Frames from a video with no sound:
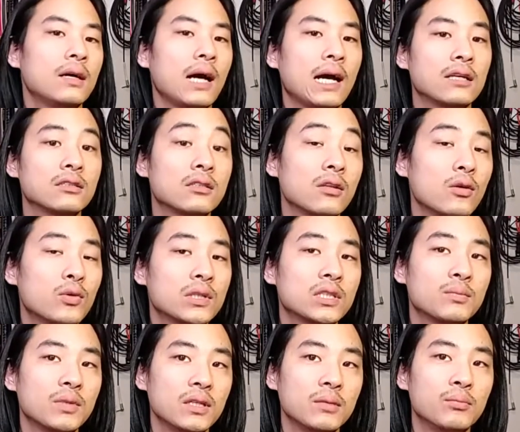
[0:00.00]
at a slower
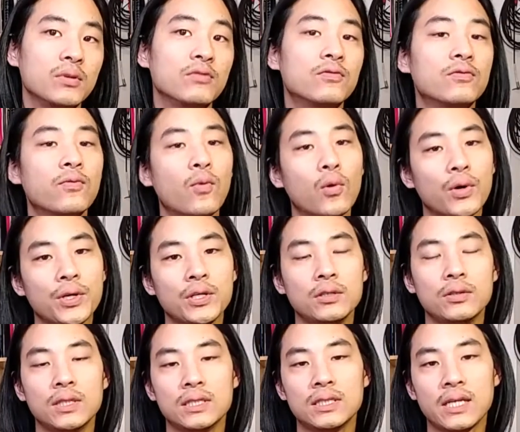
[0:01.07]
speed before
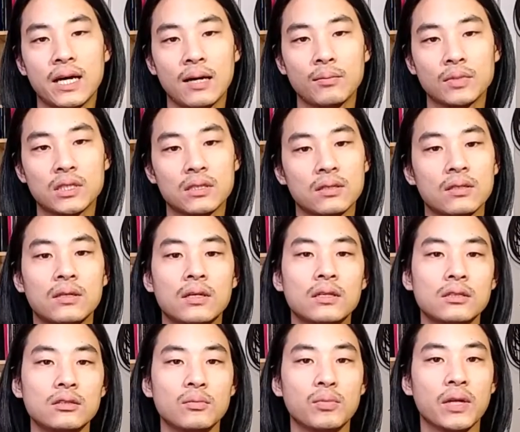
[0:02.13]
you attempt
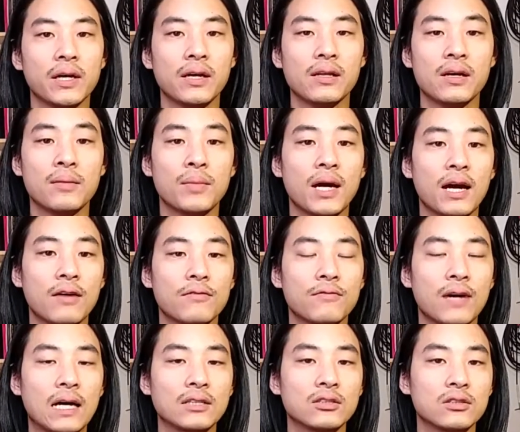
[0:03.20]
to play them at
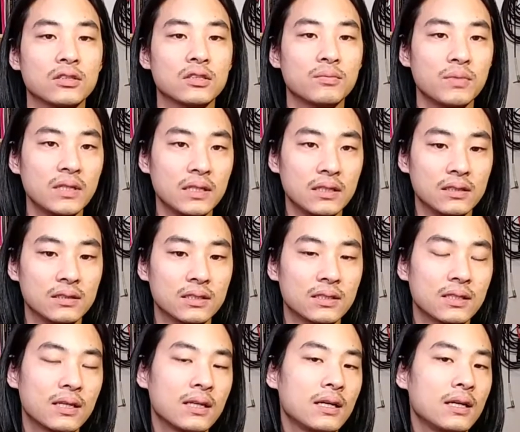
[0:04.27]
faster speeds,